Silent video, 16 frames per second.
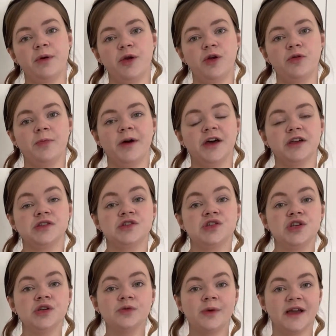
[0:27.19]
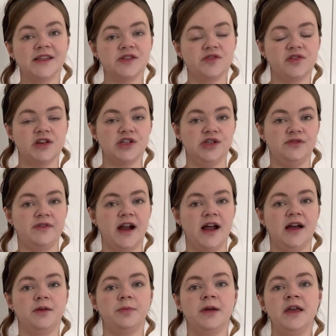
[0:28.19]
Boba two-way stretchy
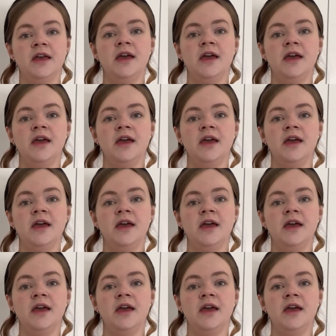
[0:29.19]
wrap.